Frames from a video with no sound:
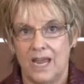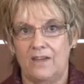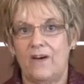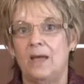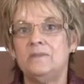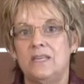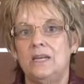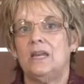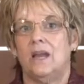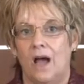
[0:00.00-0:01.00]
if I'm
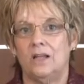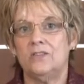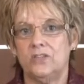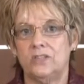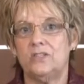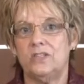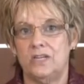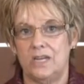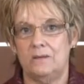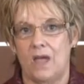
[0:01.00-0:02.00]
sending an
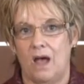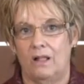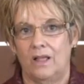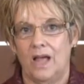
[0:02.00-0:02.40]
unsolicited email,